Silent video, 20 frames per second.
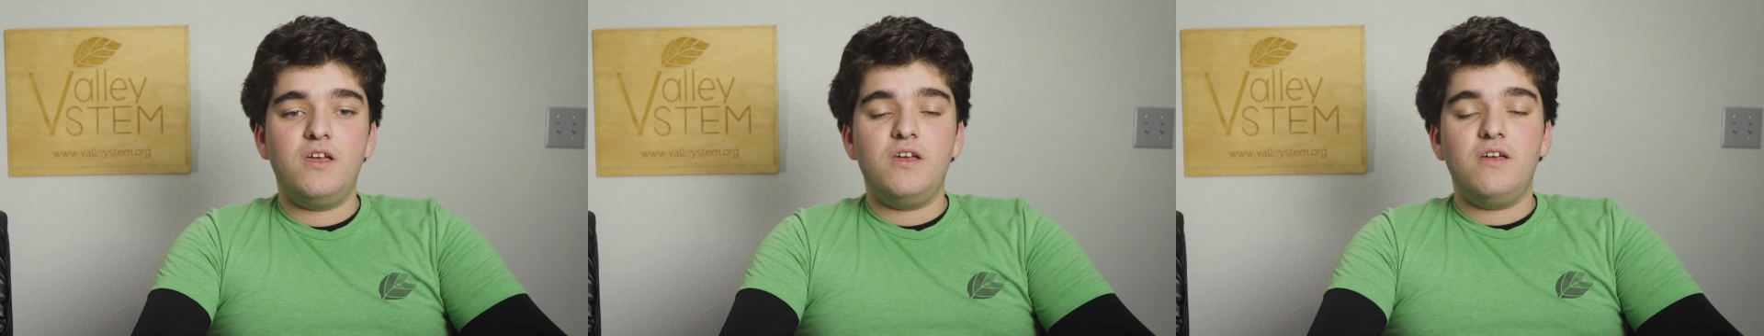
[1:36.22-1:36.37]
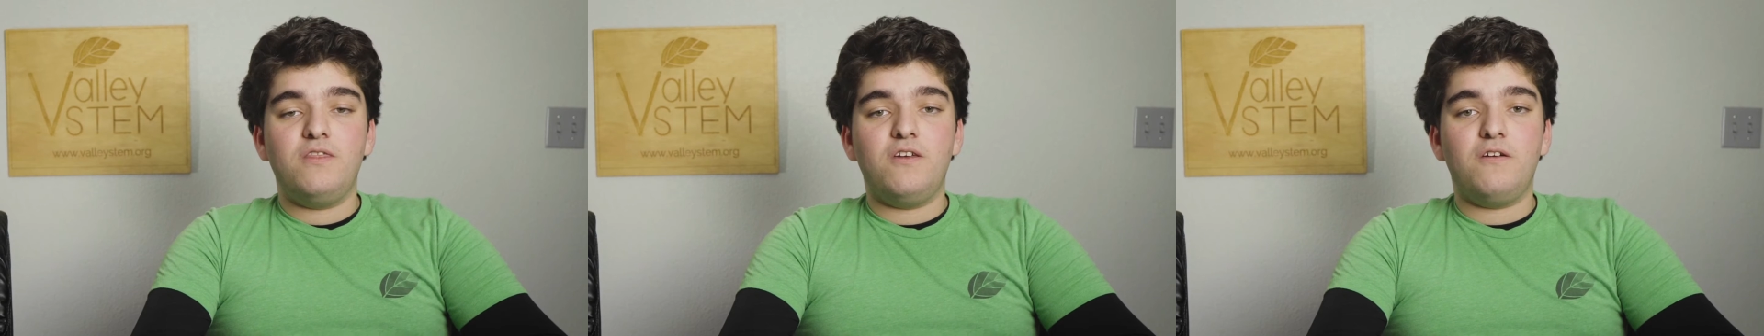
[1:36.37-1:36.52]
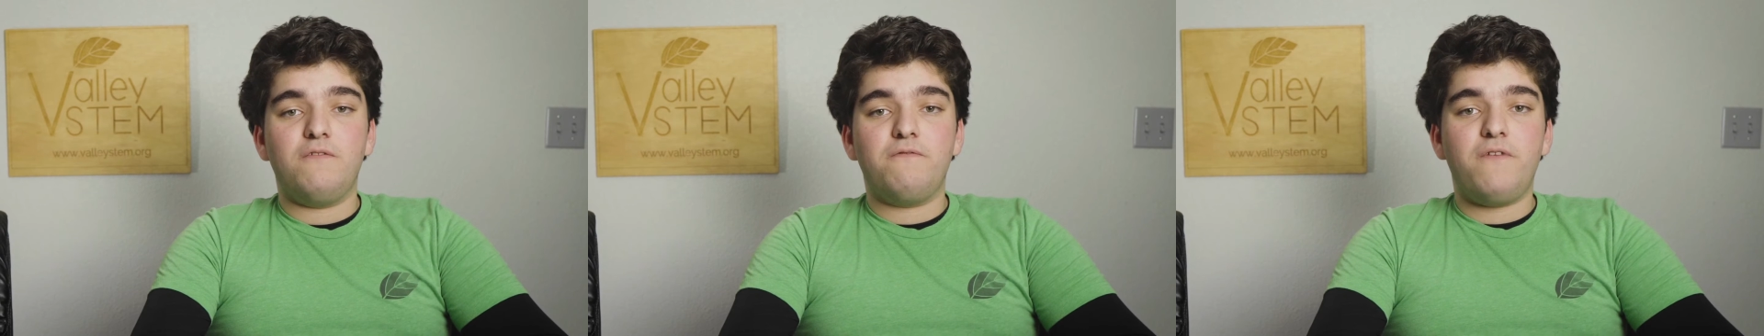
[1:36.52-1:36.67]

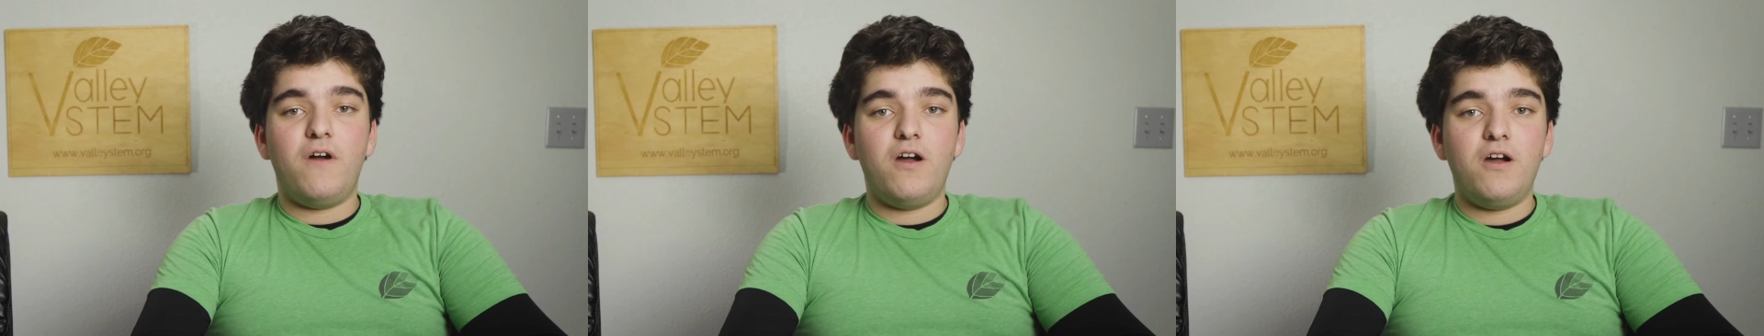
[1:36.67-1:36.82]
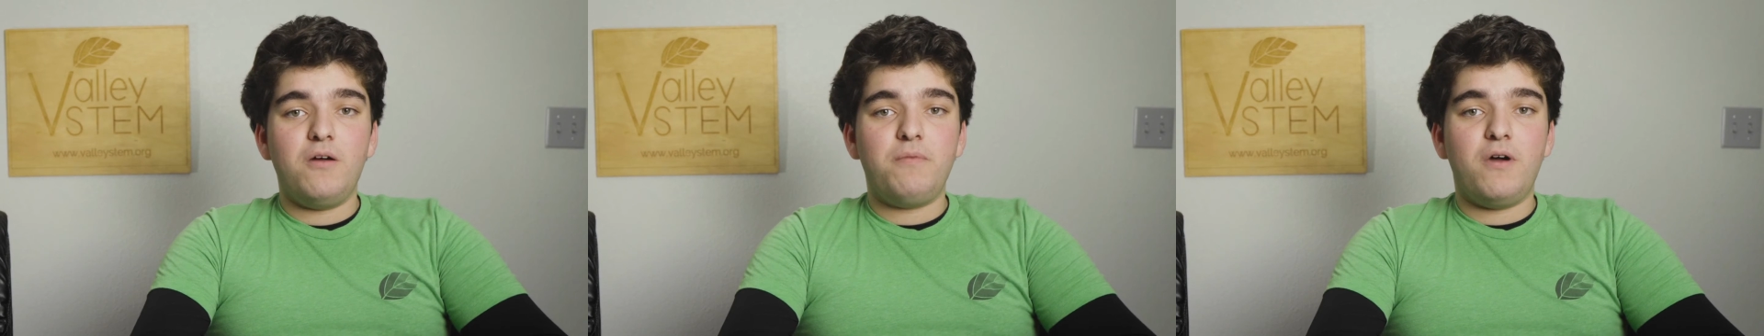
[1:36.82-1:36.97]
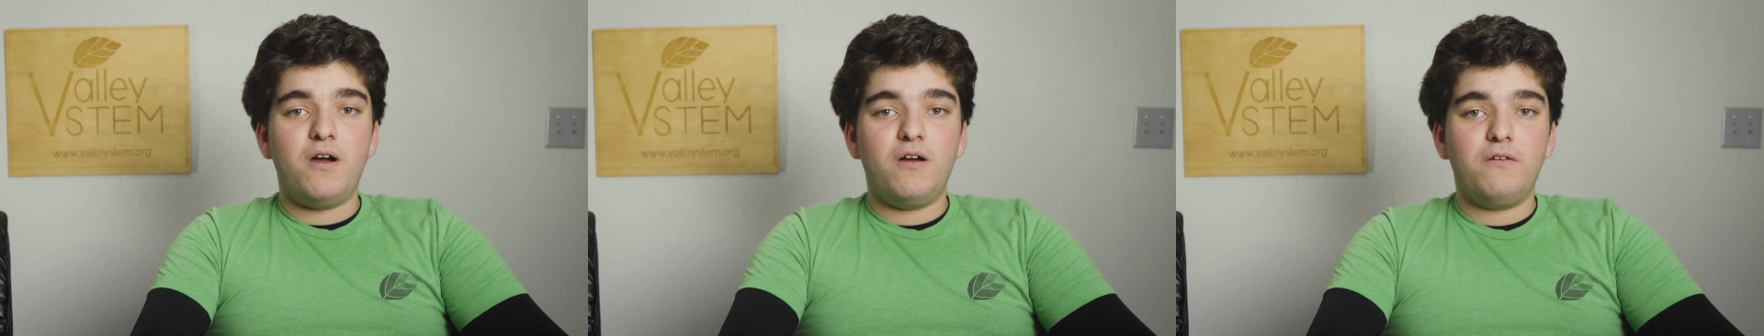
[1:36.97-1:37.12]
They're far
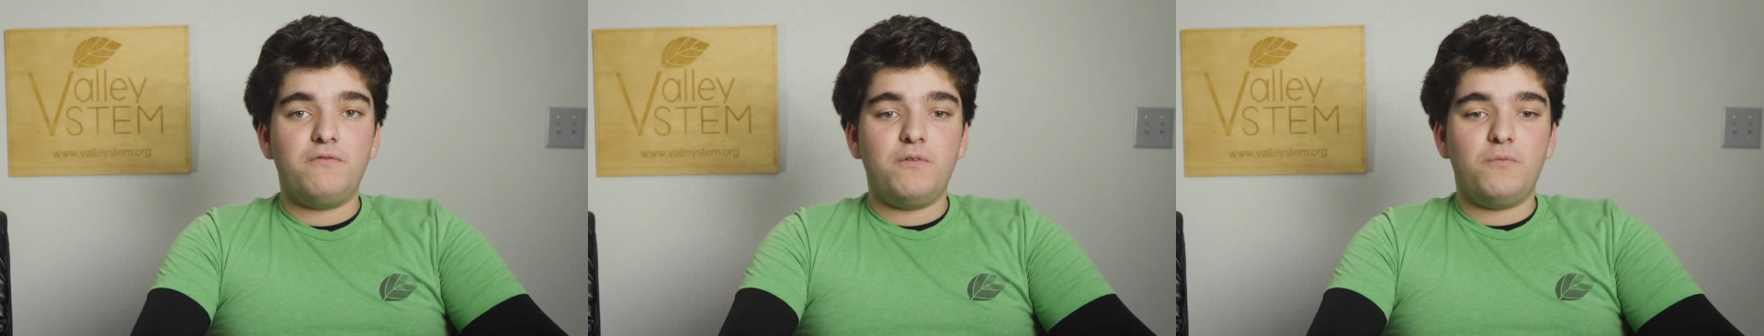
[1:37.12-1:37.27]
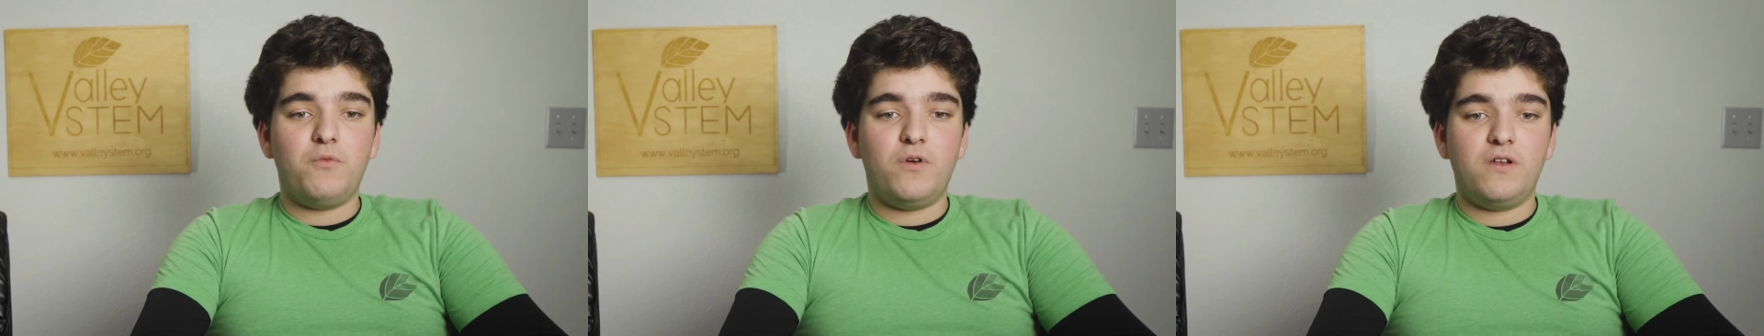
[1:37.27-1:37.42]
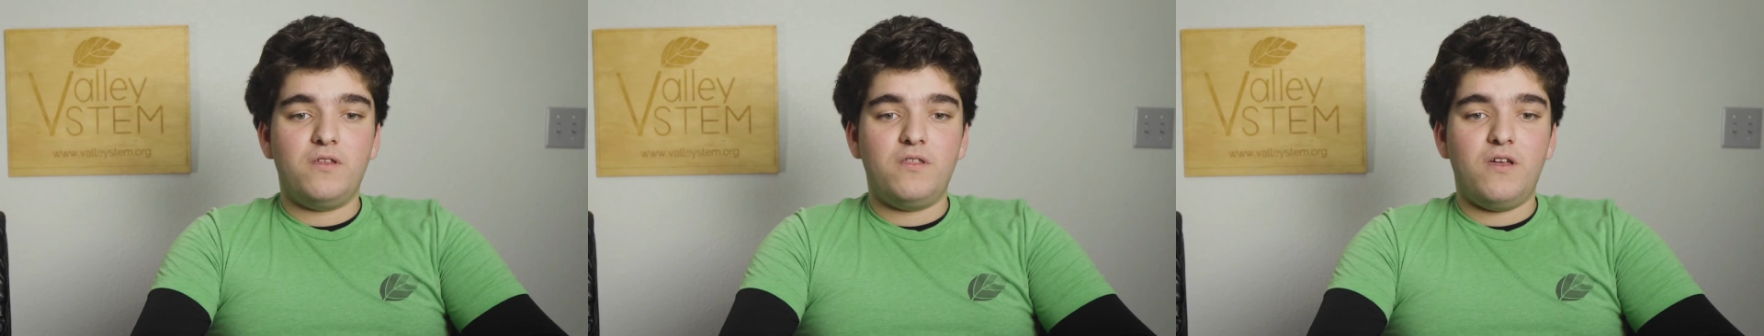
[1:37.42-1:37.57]
apart
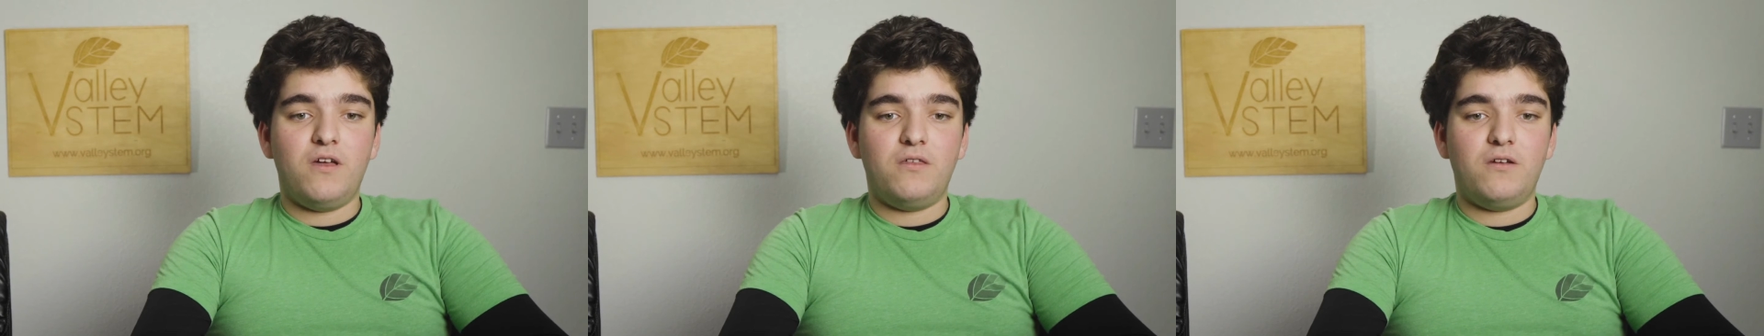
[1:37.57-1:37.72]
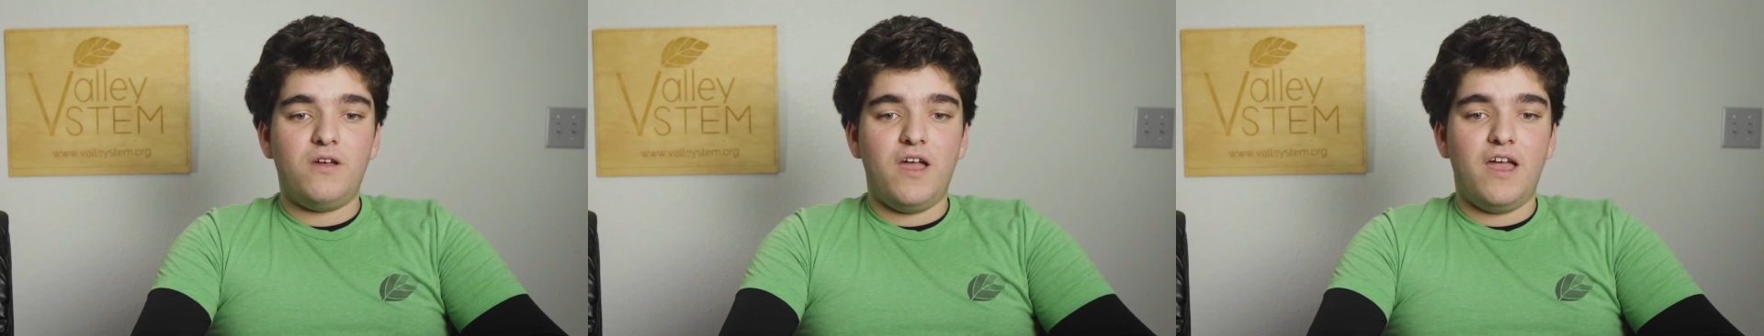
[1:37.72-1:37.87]
from one another